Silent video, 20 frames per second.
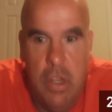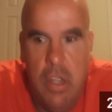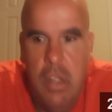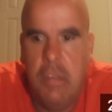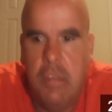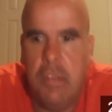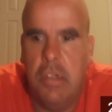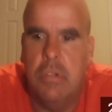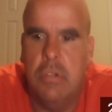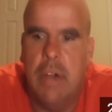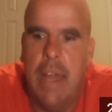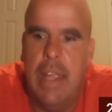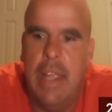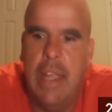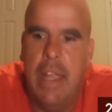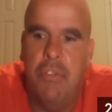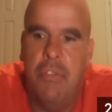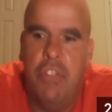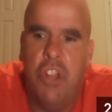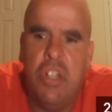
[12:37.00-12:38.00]
So like,
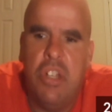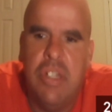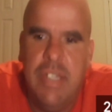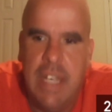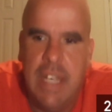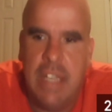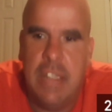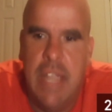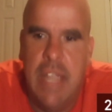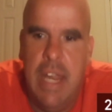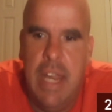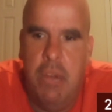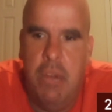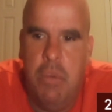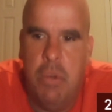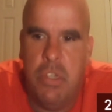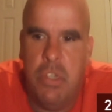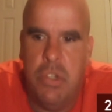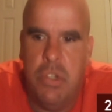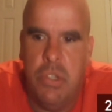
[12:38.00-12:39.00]
if they're dictating
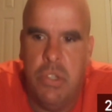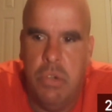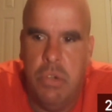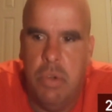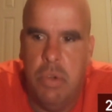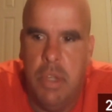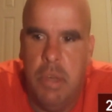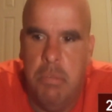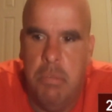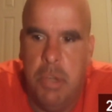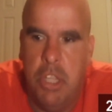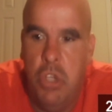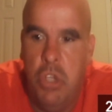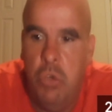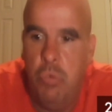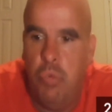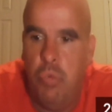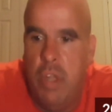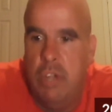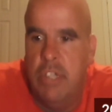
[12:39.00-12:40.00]
what you're doing, but you
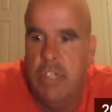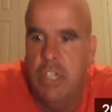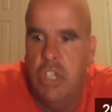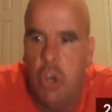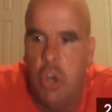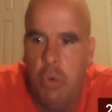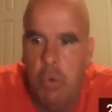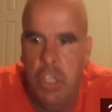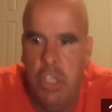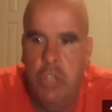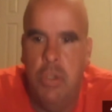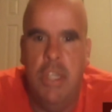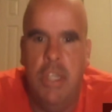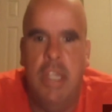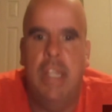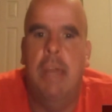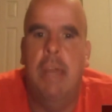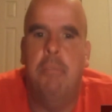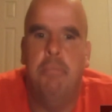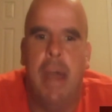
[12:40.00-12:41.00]
really know what you need to
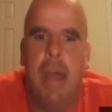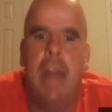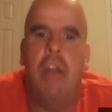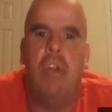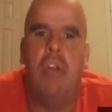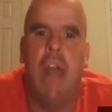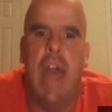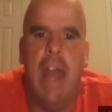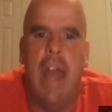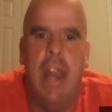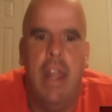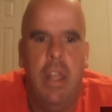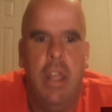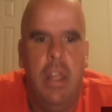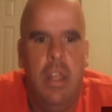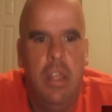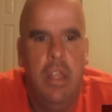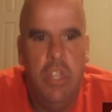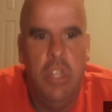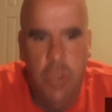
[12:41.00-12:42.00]
get better at,
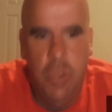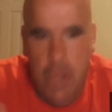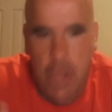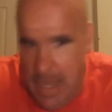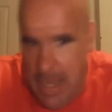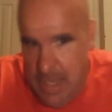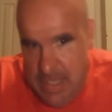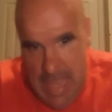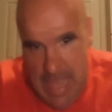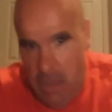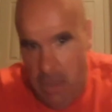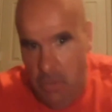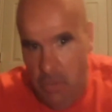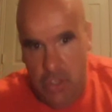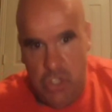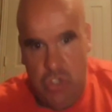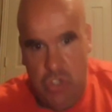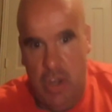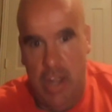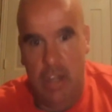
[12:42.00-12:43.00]
you got to tell the
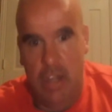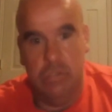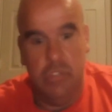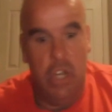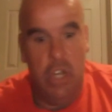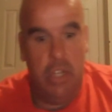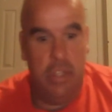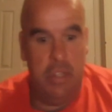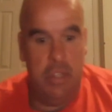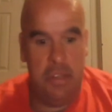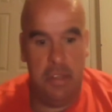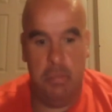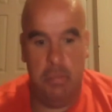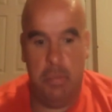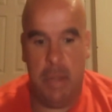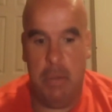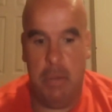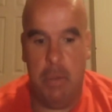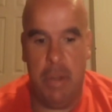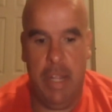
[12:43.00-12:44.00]
trainer, look, this is
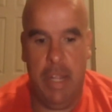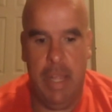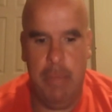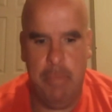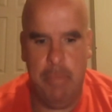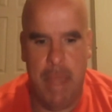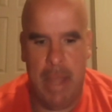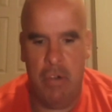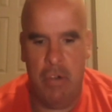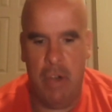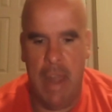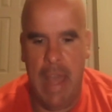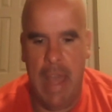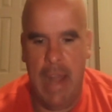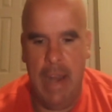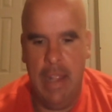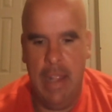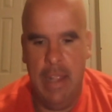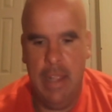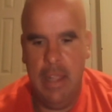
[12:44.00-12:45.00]
what I want to get better at.
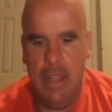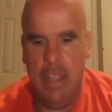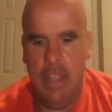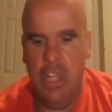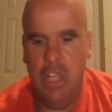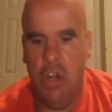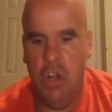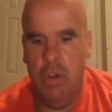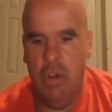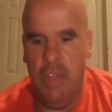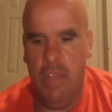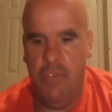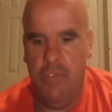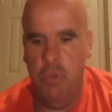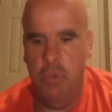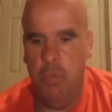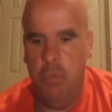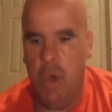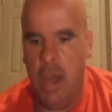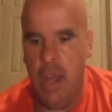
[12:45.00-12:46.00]
You know, if
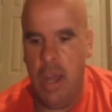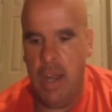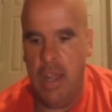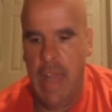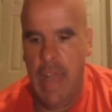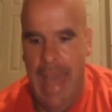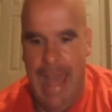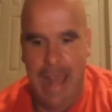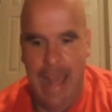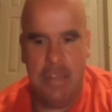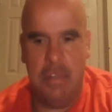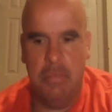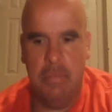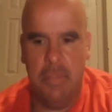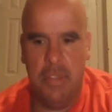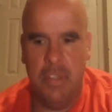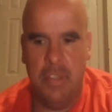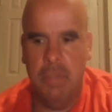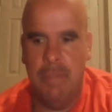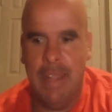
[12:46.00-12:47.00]
you want to add
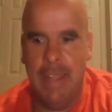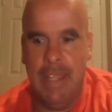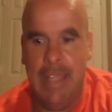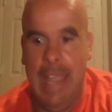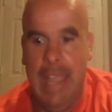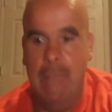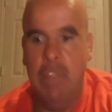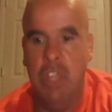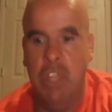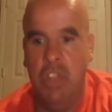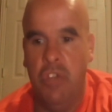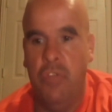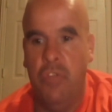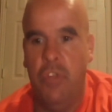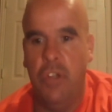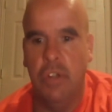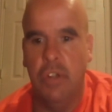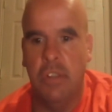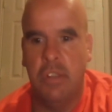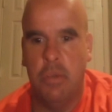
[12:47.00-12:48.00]
something to my game that you
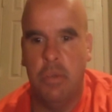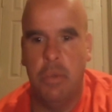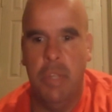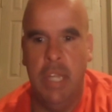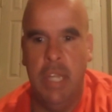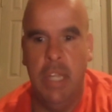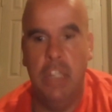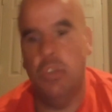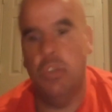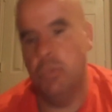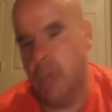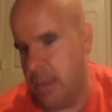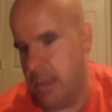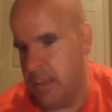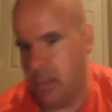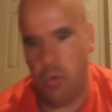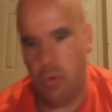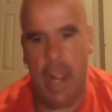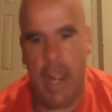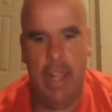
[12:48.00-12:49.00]
feel as though we need to, that's
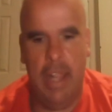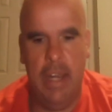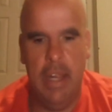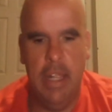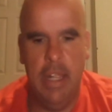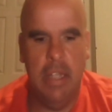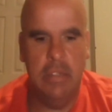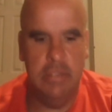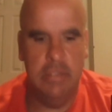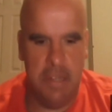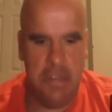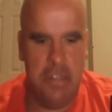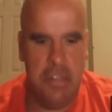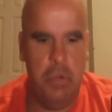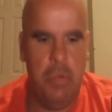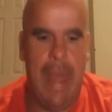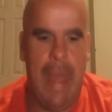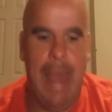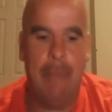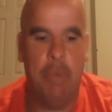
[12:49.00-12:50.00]
great. Let's do
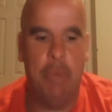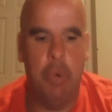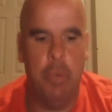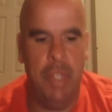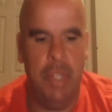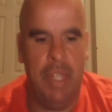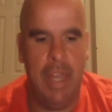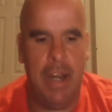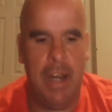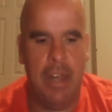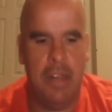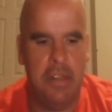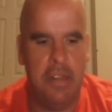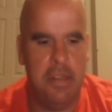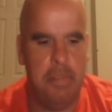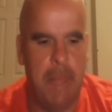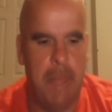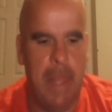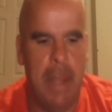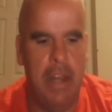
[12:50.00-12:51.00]
that. But we got to
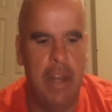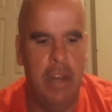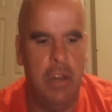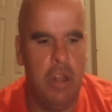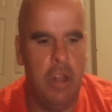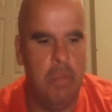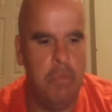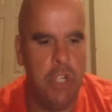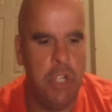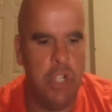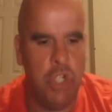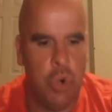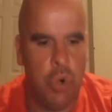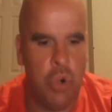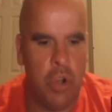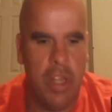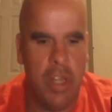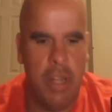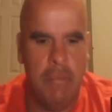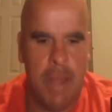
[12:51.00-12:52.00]
spend a
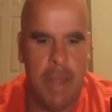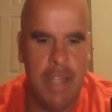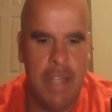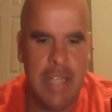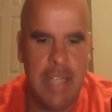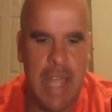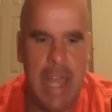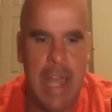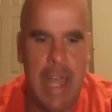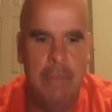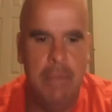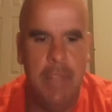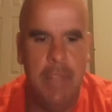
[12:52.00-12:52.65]
majority of my time.